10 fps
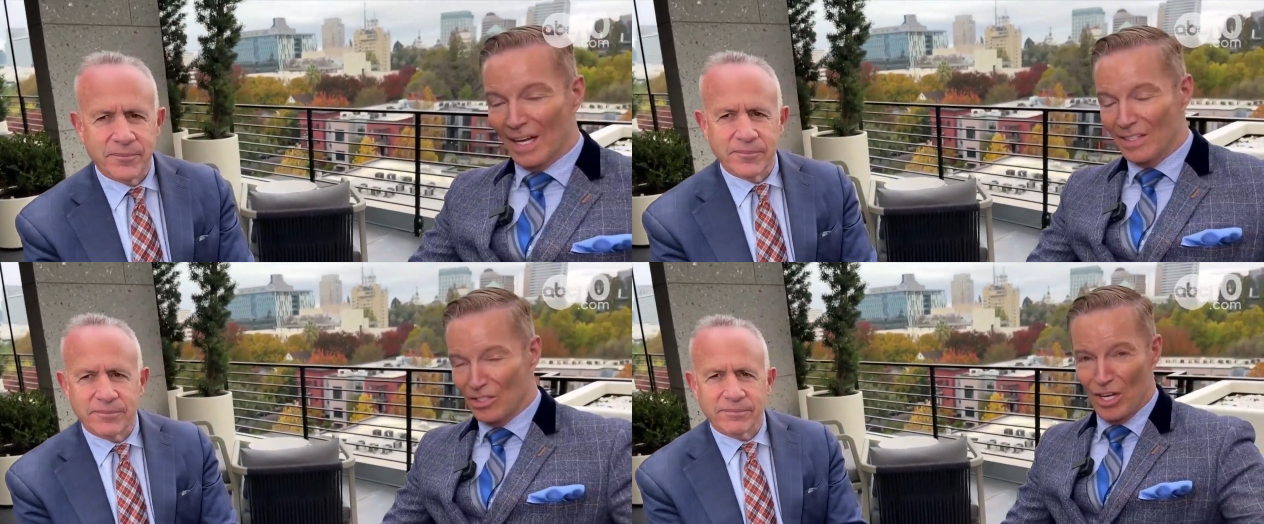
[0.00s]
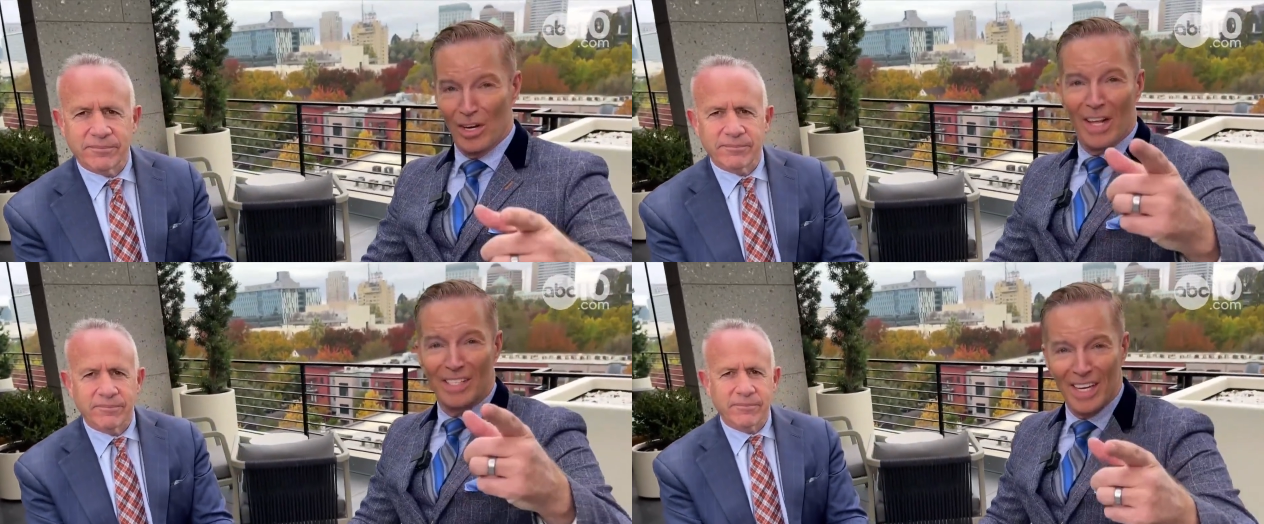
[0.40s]
Speaker 1: did you hear
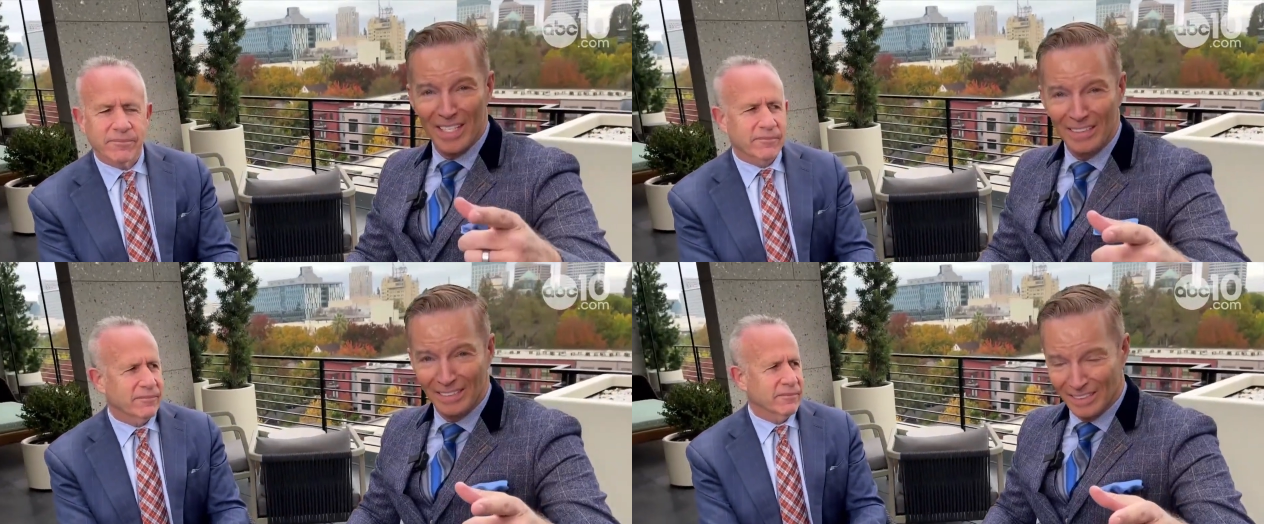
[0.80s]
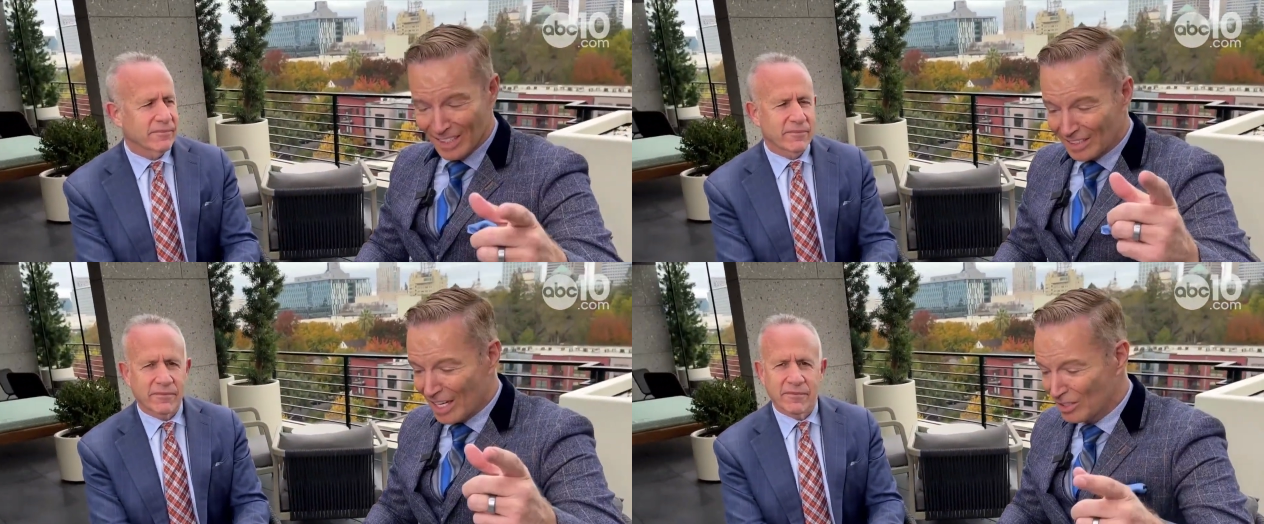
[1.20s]
that, Zayden?
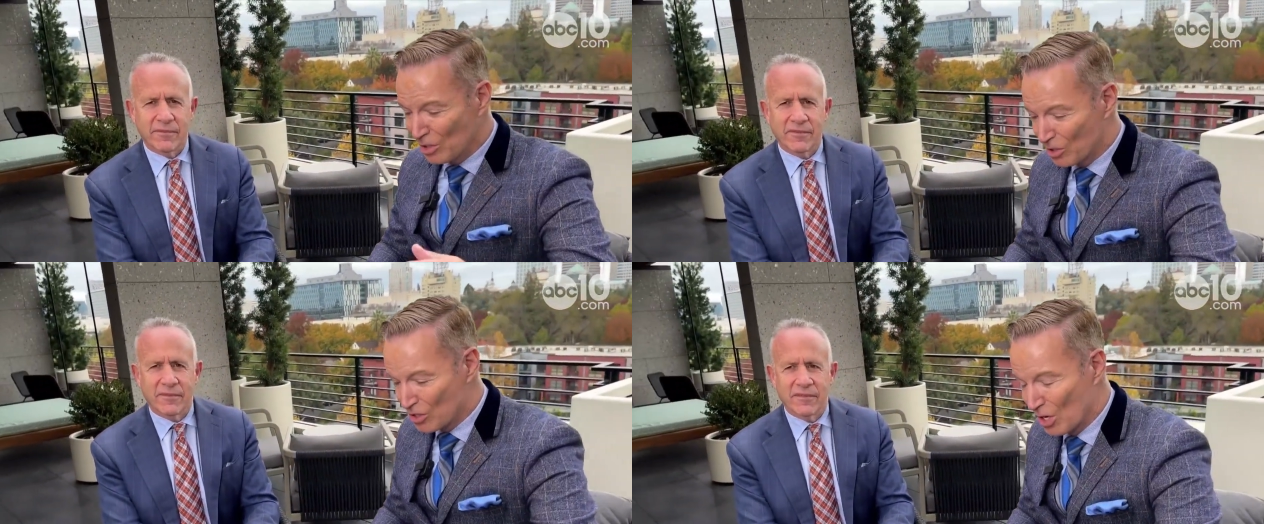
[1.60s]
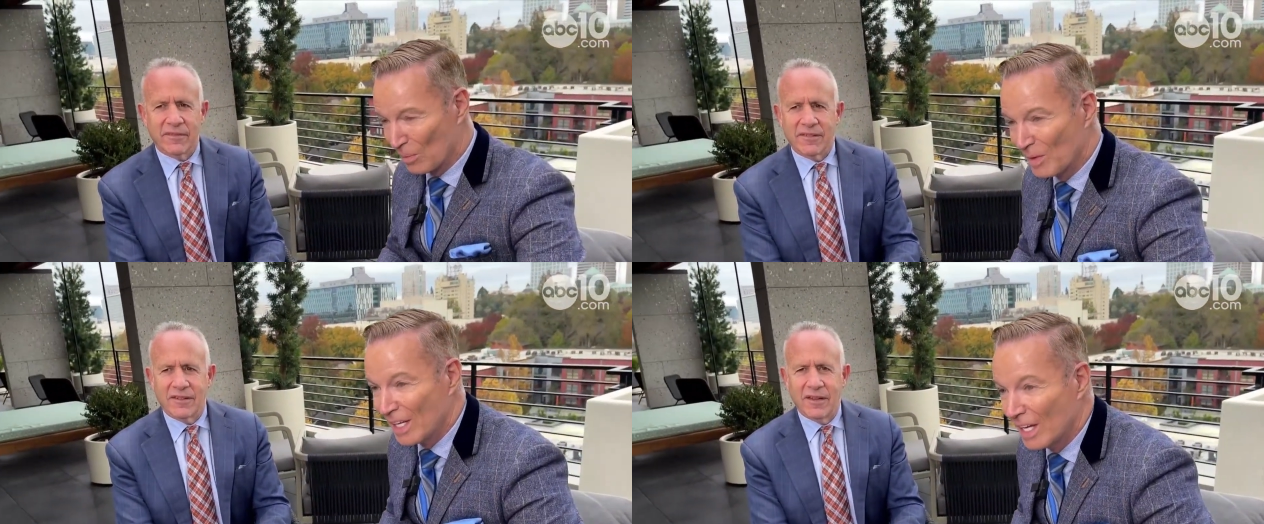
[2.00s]
Take that to your show.
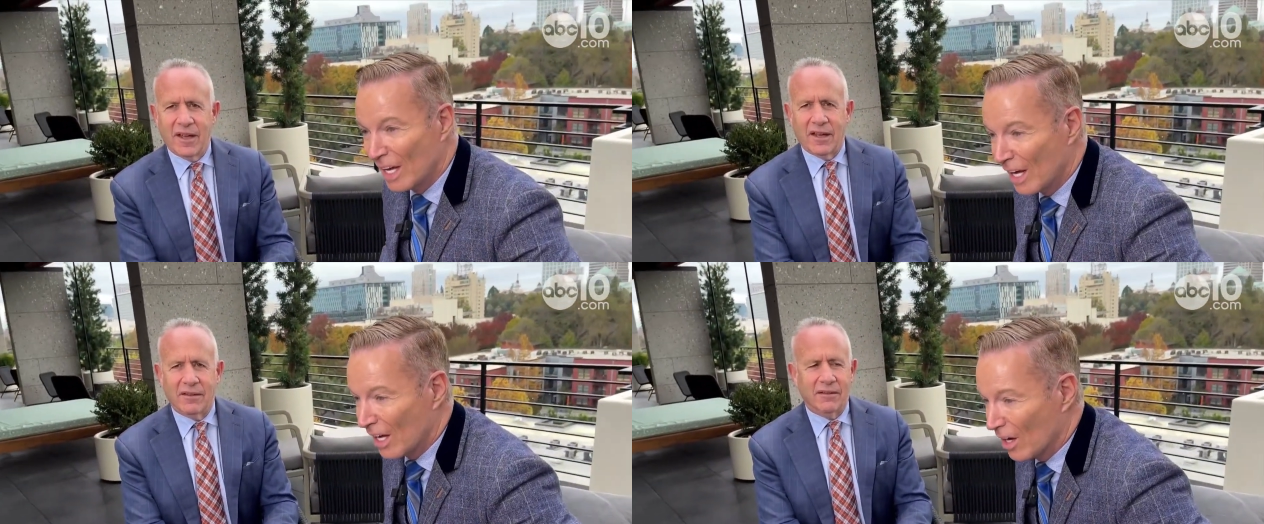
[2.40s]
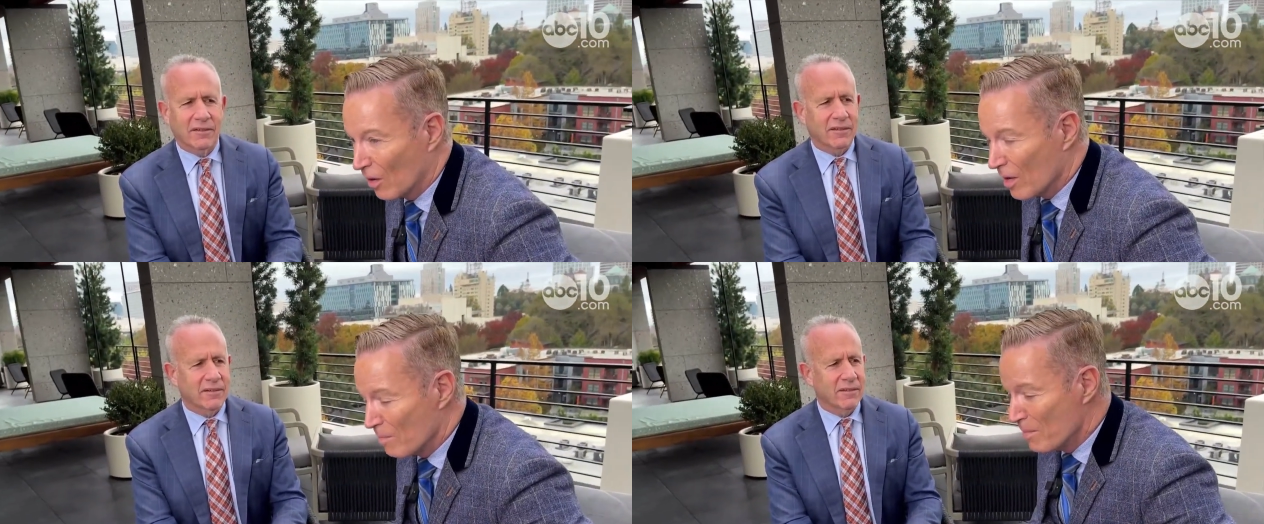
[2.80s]
Yeah. Uh, all
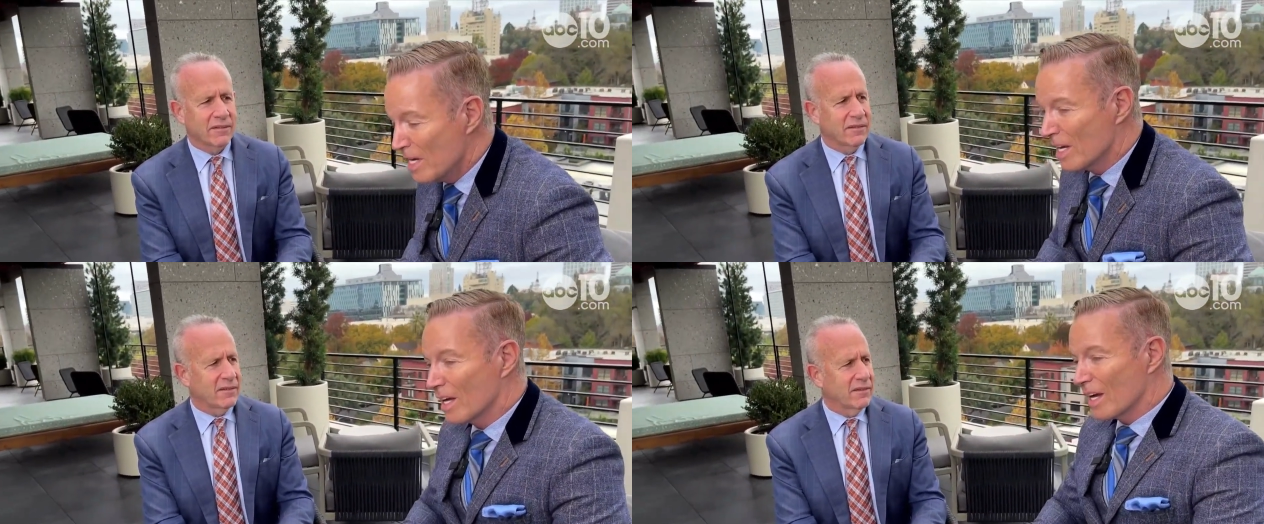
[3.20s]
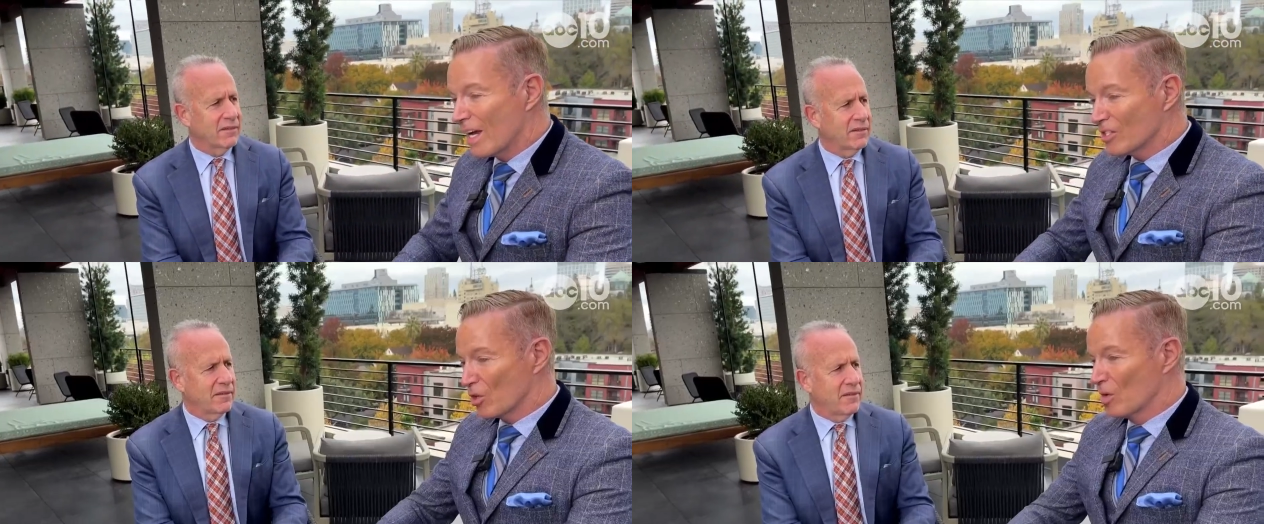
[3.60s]
right. Mia
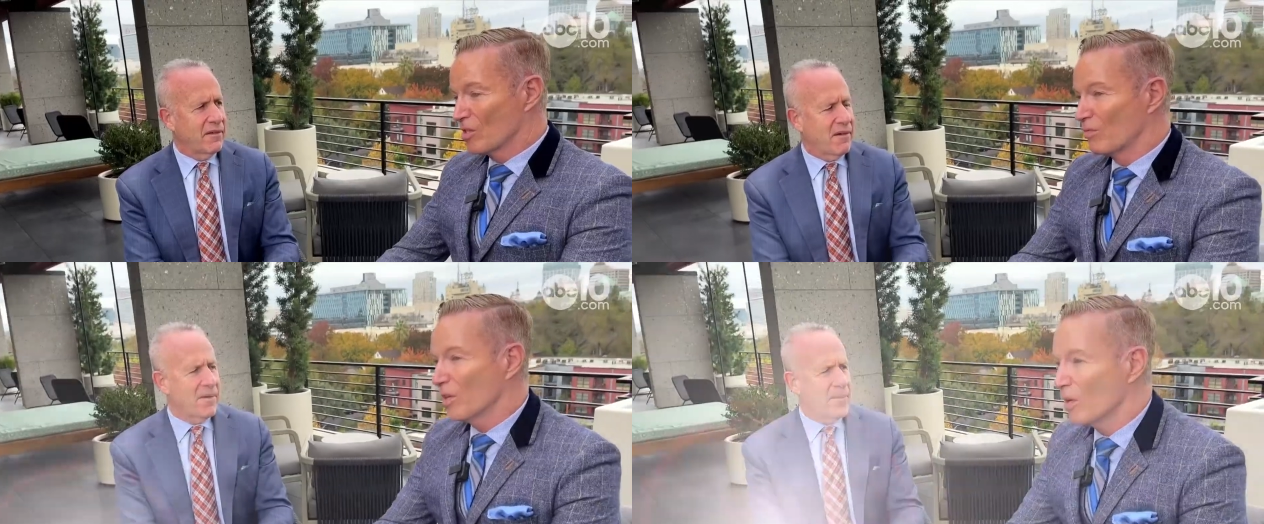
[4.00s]
has a question for you.